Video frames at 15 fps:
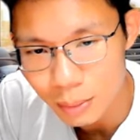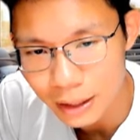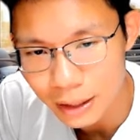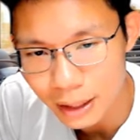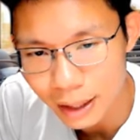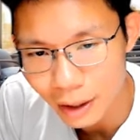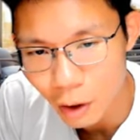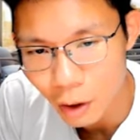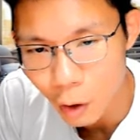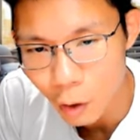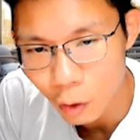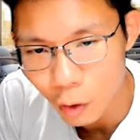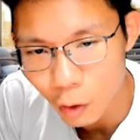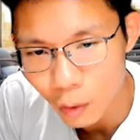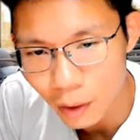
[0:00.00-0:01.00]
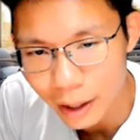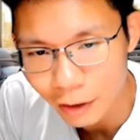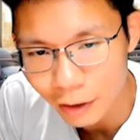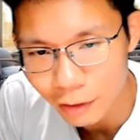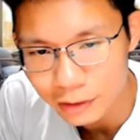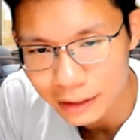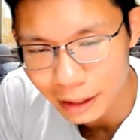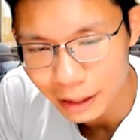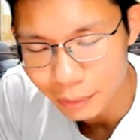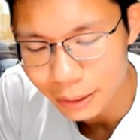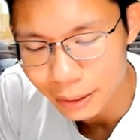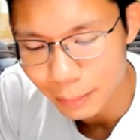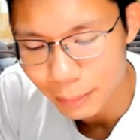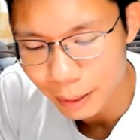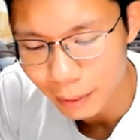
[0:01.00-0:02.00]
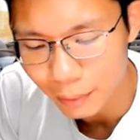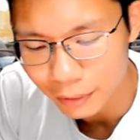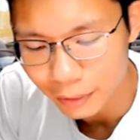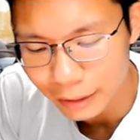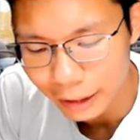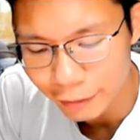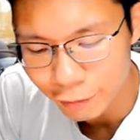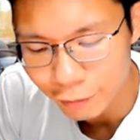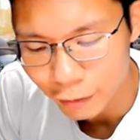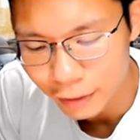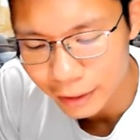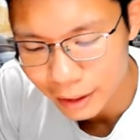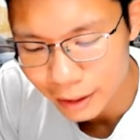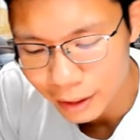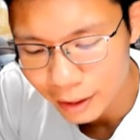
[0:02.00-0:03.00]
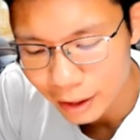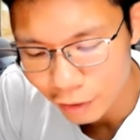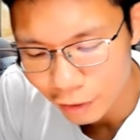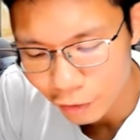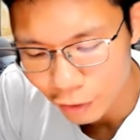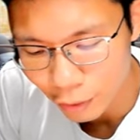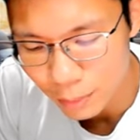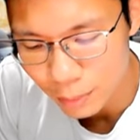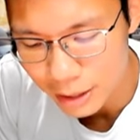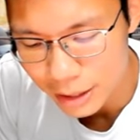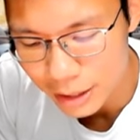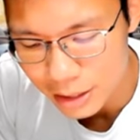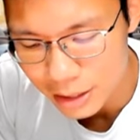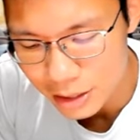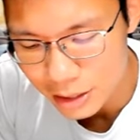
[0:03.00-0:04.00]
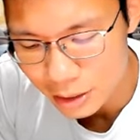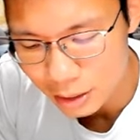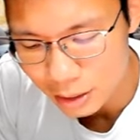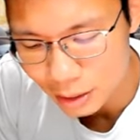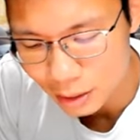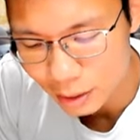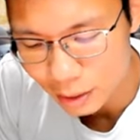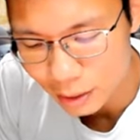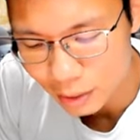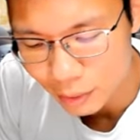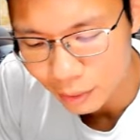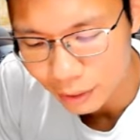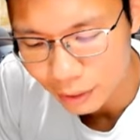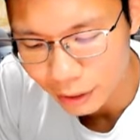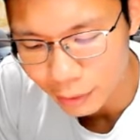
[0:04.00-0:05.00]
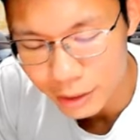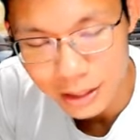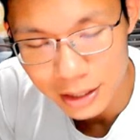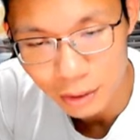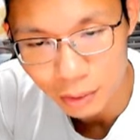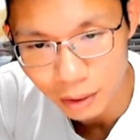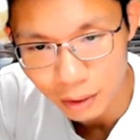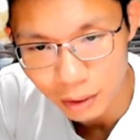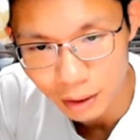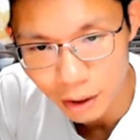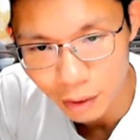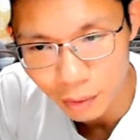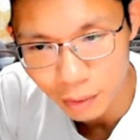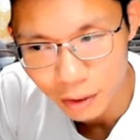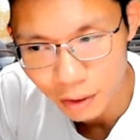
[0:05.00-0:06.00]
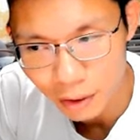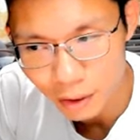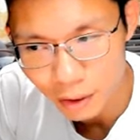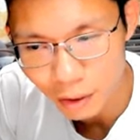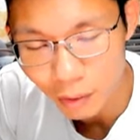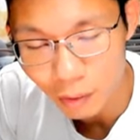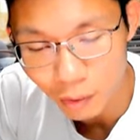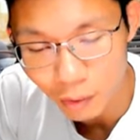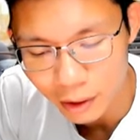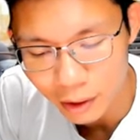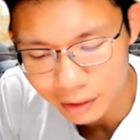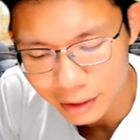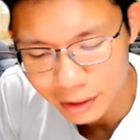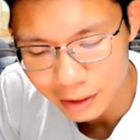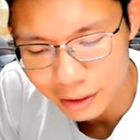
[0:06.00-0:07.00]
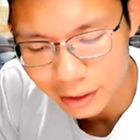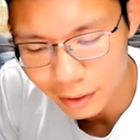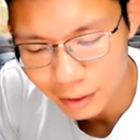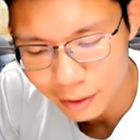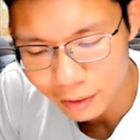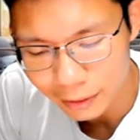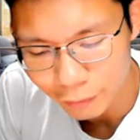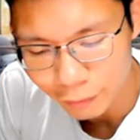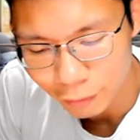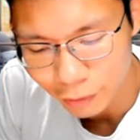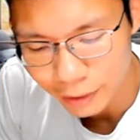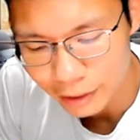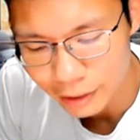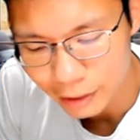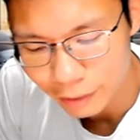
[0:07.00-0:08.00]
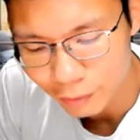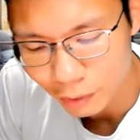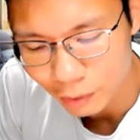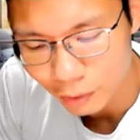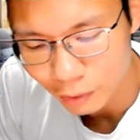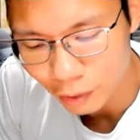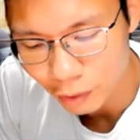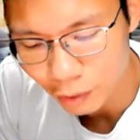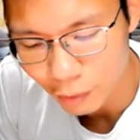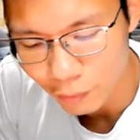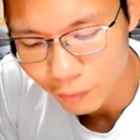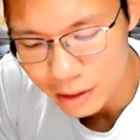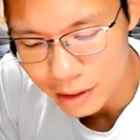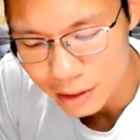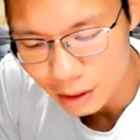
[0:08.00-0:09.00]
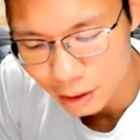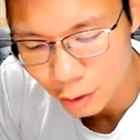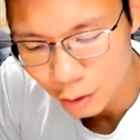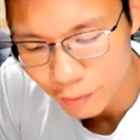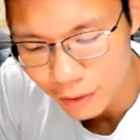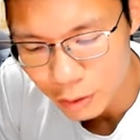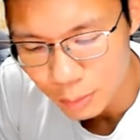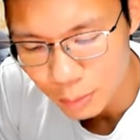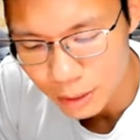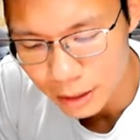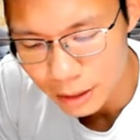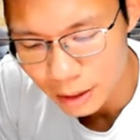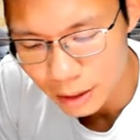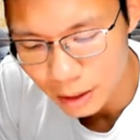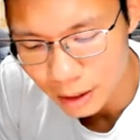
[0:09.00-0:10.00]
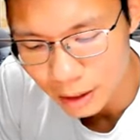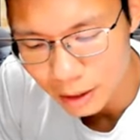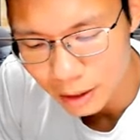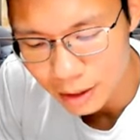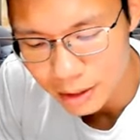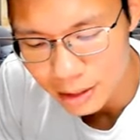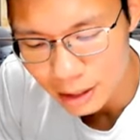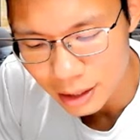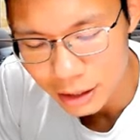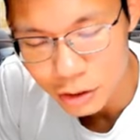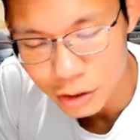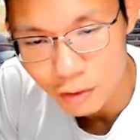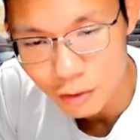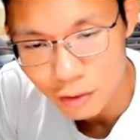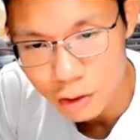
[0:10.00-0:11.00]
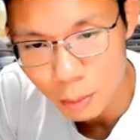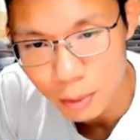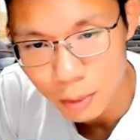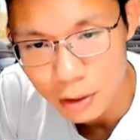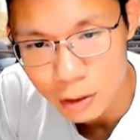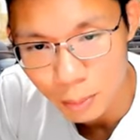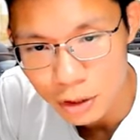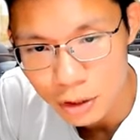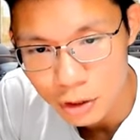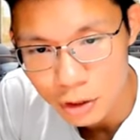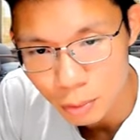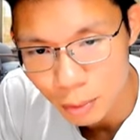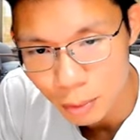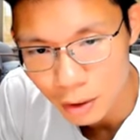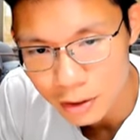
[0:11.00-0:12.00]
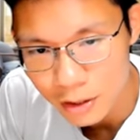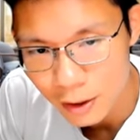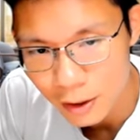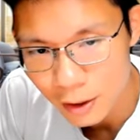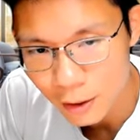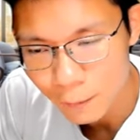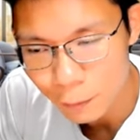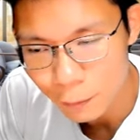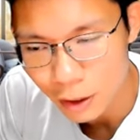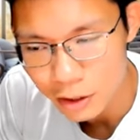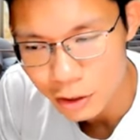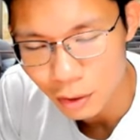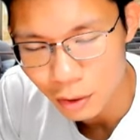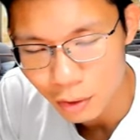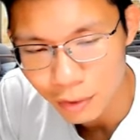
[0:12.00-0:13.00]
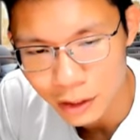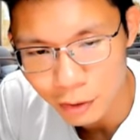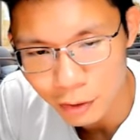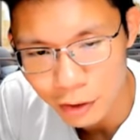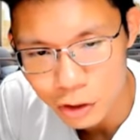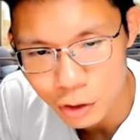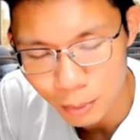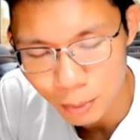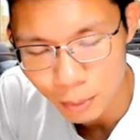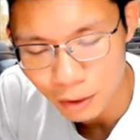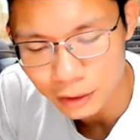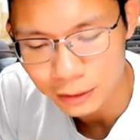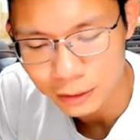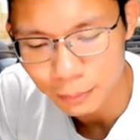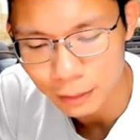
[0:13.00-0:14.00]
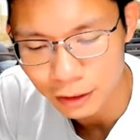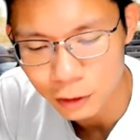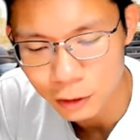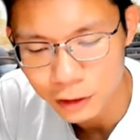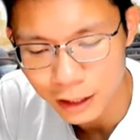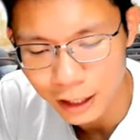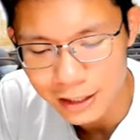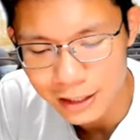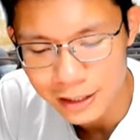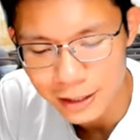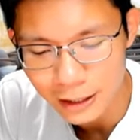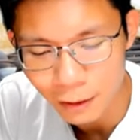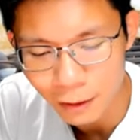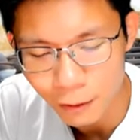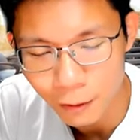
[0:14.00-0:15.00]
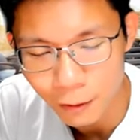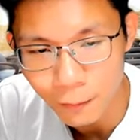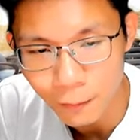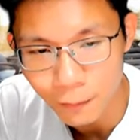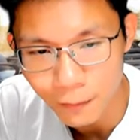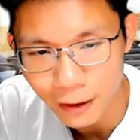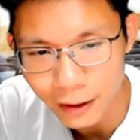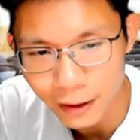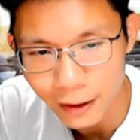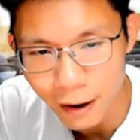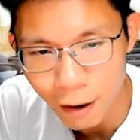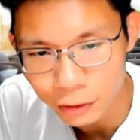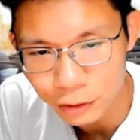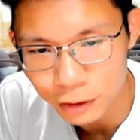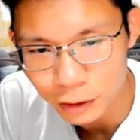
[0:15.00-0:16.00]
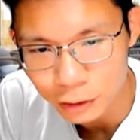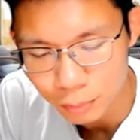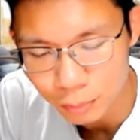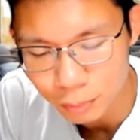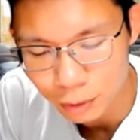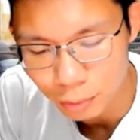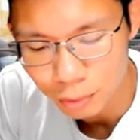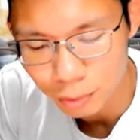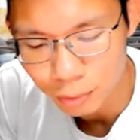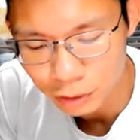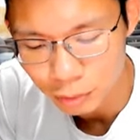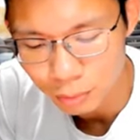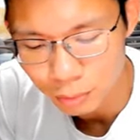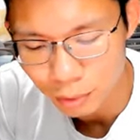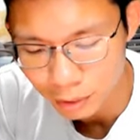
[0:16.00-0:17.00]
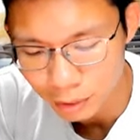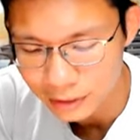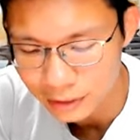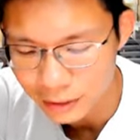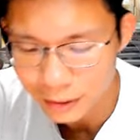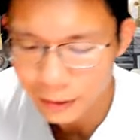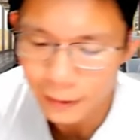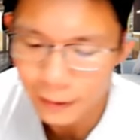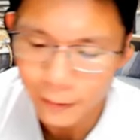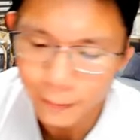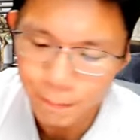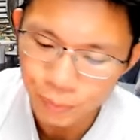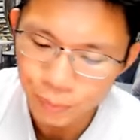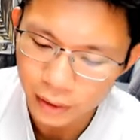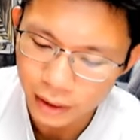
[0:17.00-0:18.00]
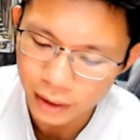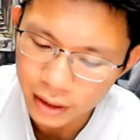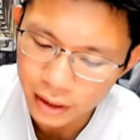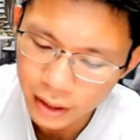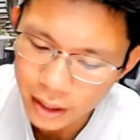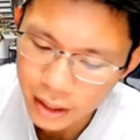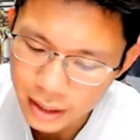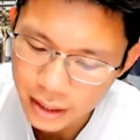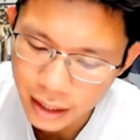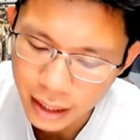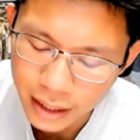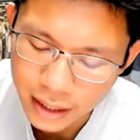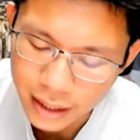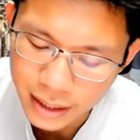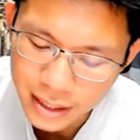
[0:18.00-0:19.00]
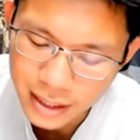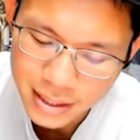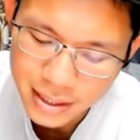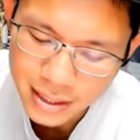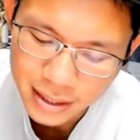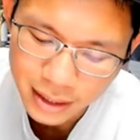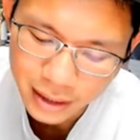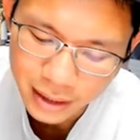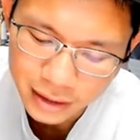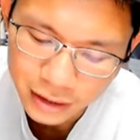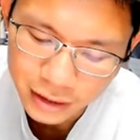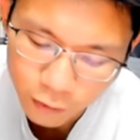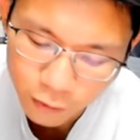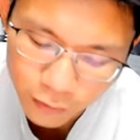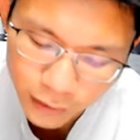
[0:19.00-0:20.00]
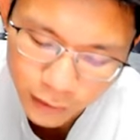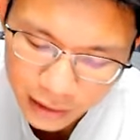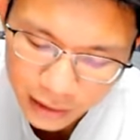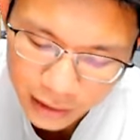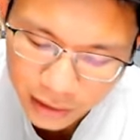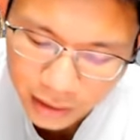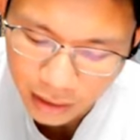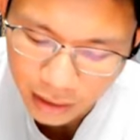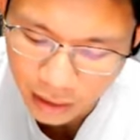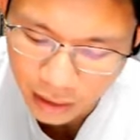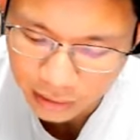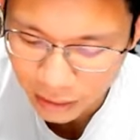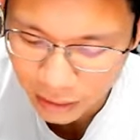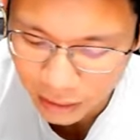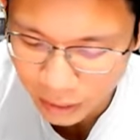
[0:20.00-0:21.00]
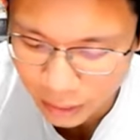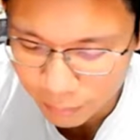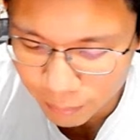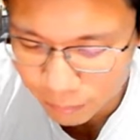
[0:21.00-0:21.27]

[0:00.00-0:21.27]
like Hong Kong kind of scary. But thankfully, our government is not that crazy to allow Hong Kong kind of thing. Thankfully, if not, a lot of us will be stuck in super shoebox. We are still already quite shoebox, but those guys in Hong Kong are like ultra super duper shoebox. Okay, and this over here last time,